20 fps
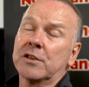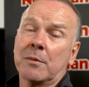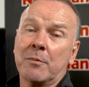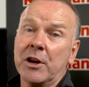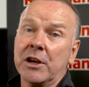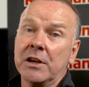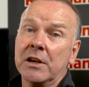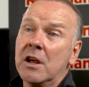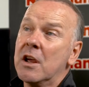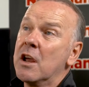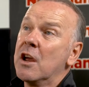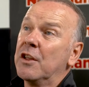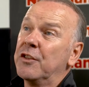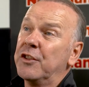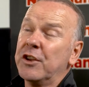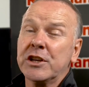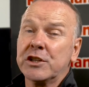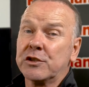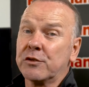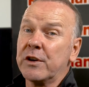I mean,
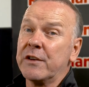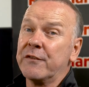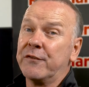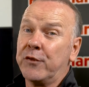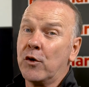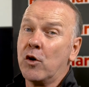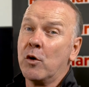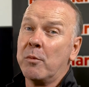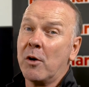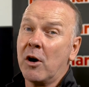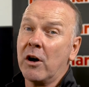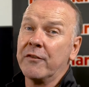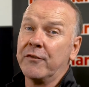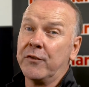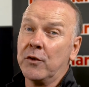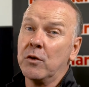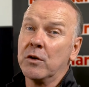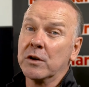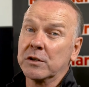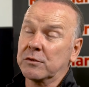these are in
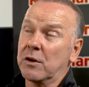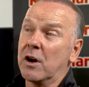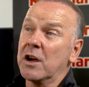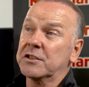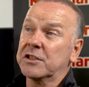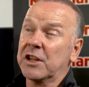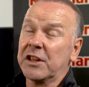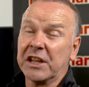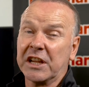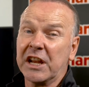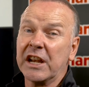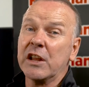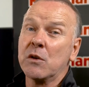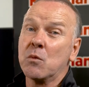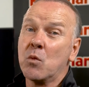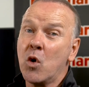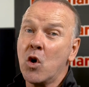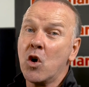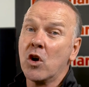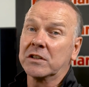4x4s, right? So they're getting
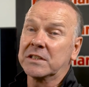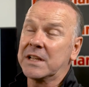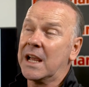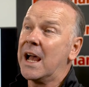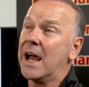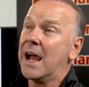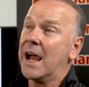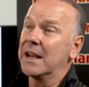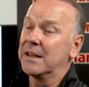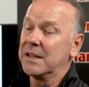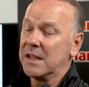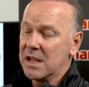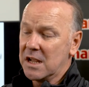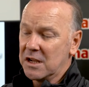worked hard.